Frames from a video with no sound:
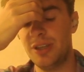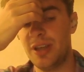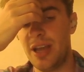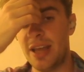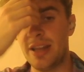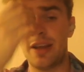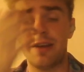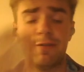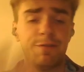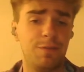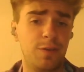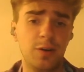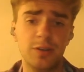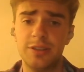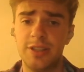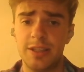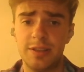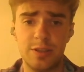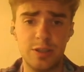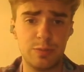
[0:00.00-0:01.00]
and I
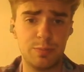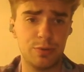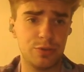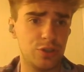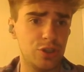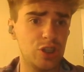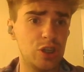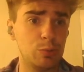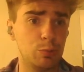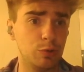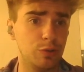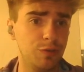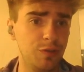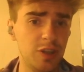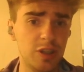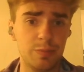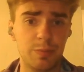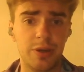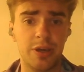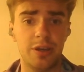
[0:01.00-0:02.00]
thought that this position would
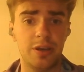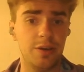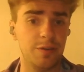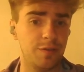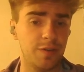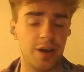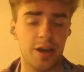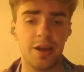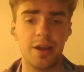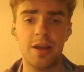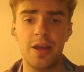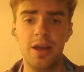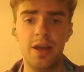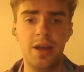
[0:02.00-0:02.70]
fit me if I